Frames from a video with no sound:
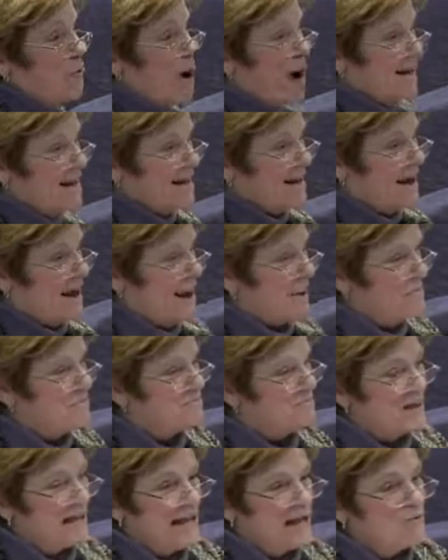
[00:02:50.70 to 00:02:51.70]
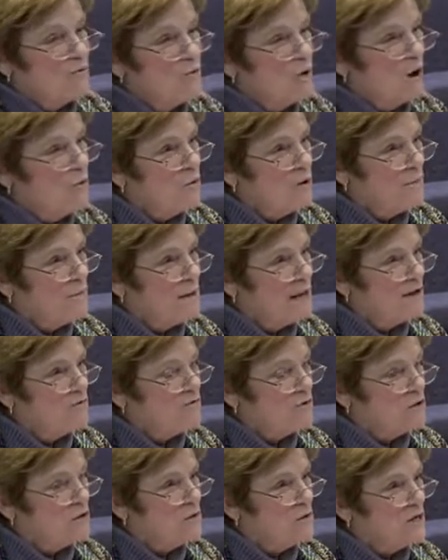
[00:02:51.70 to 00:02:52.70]
what we mean
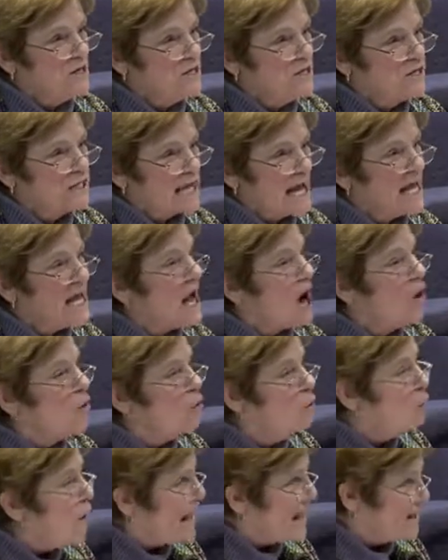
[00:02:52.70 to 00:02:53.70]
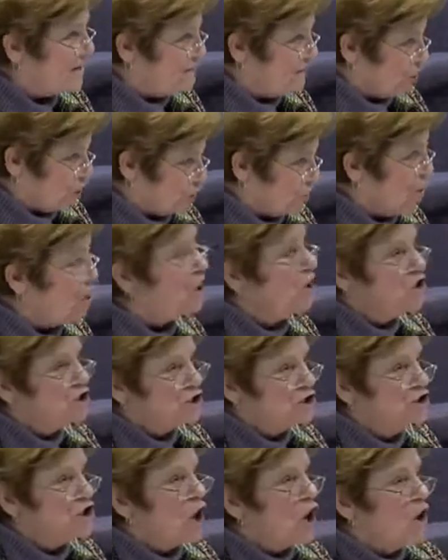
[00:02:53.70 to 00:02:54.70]
when we say a waiver.
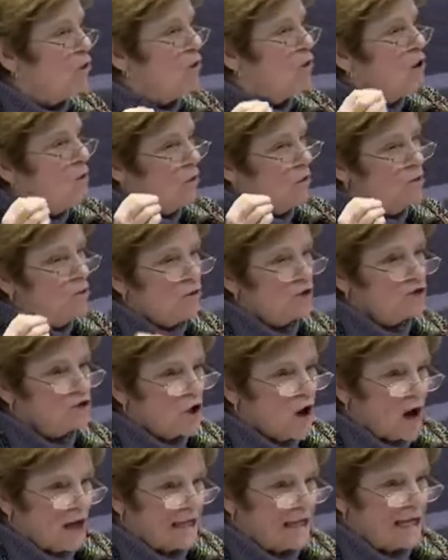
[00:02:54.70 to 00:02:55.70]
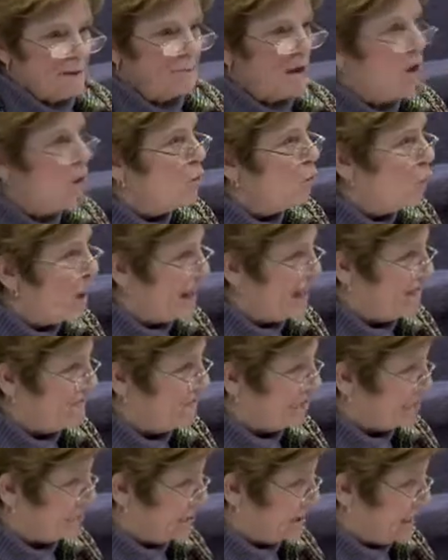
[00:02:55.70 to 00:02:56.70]
So when we're talking about
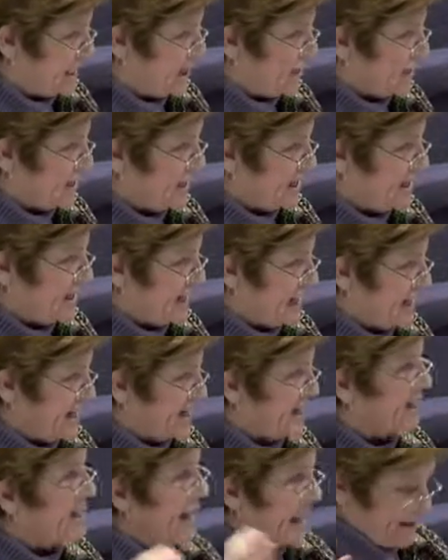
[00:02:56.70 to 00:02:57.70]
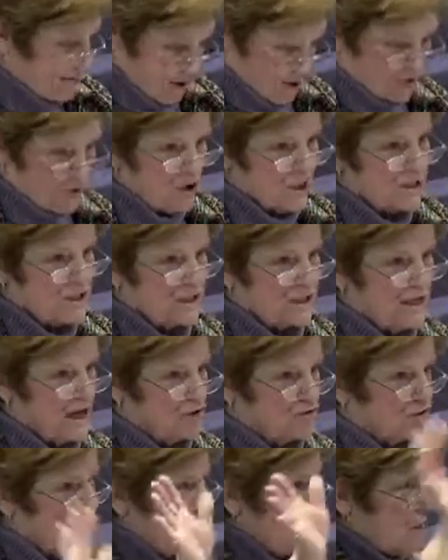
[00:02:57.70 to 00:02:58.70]
waivers here in Connecticut and across the
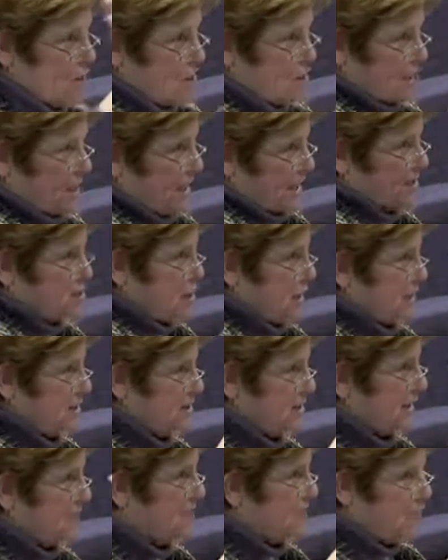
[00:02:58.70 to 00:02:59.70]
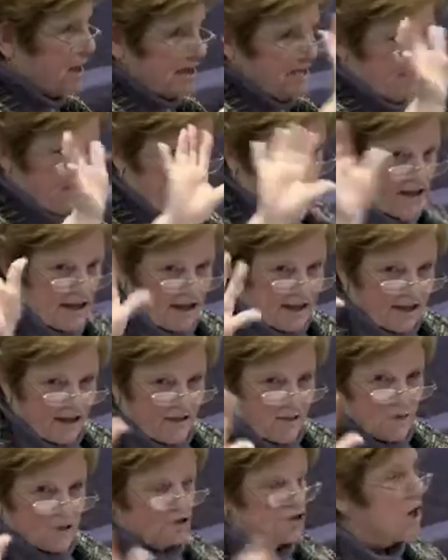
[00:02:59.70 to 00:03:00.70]
country, we're not talking
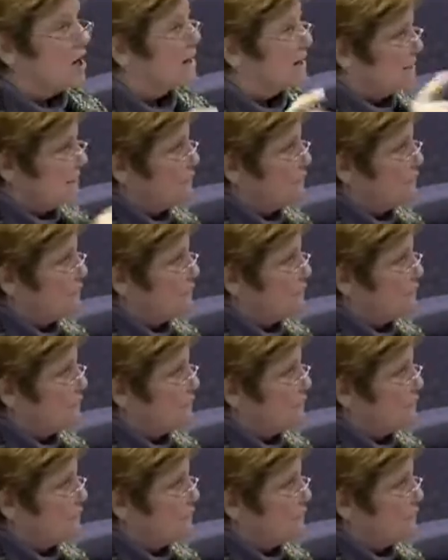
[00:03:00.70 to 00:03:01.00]
WAV, we're talking